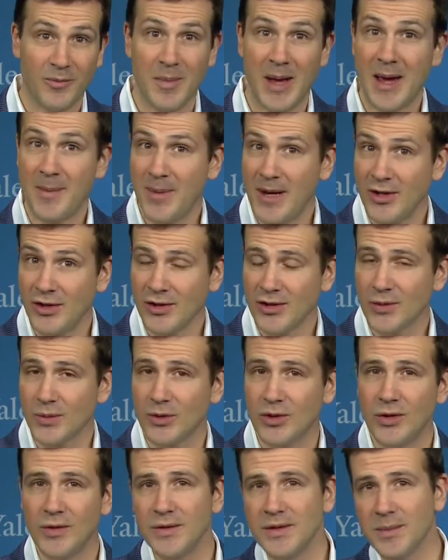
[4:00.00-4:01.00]
if my patients were
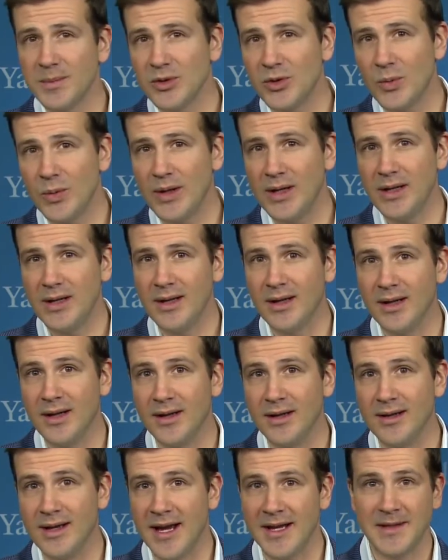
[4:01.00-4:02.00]
choosing between
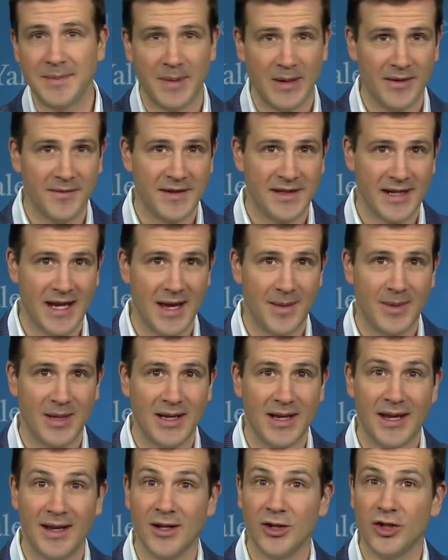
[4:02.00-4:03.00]
a nice bit of salmon
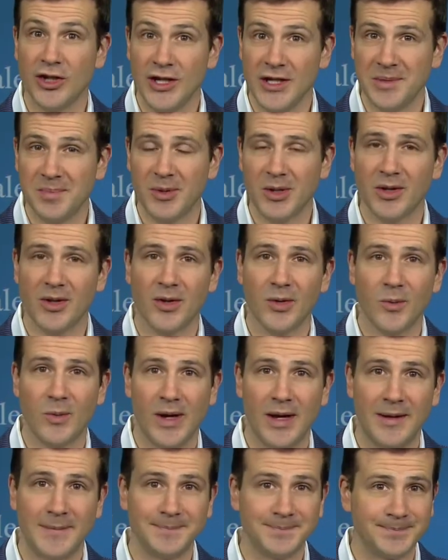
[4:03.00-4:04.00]
and a cheeseburger,
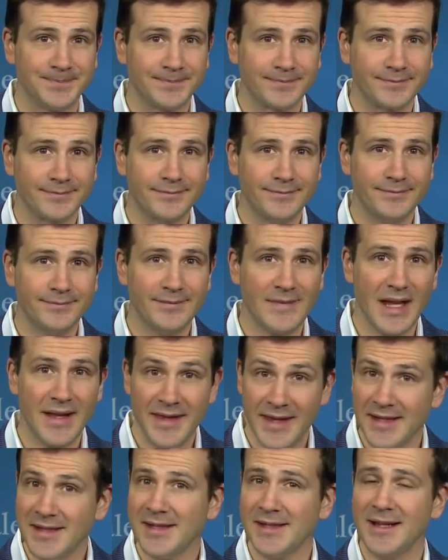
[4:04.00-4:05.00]
well,
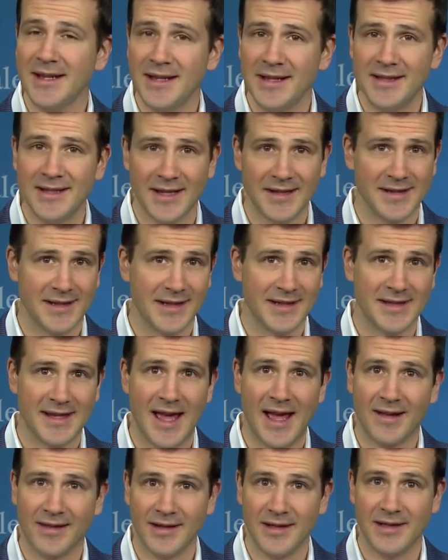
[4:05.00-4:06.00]
this study doesn't
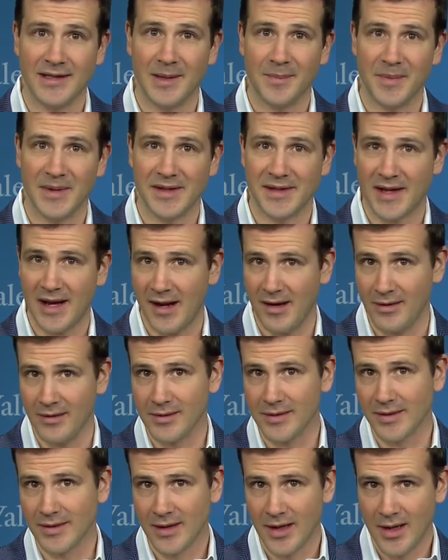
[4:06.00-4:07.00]
exactly tip the
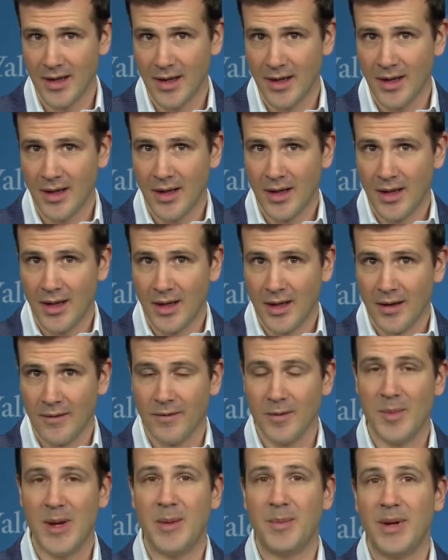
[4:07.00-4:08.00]
scales.
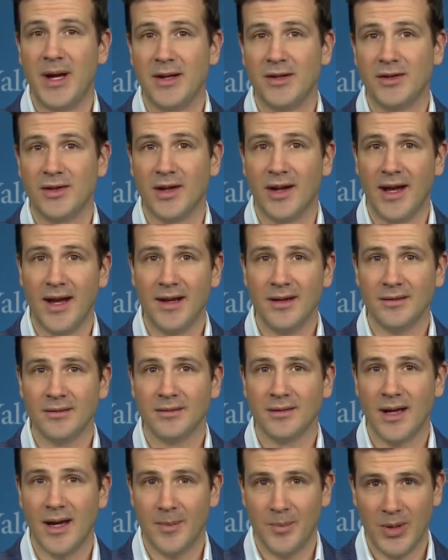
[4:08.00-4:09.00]
For MedPage Today,
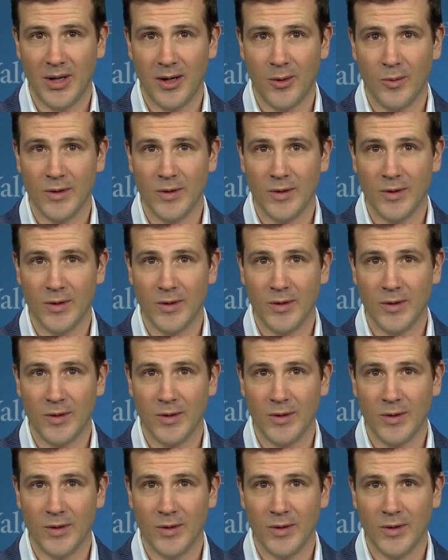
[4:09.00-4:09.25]
I'm Perry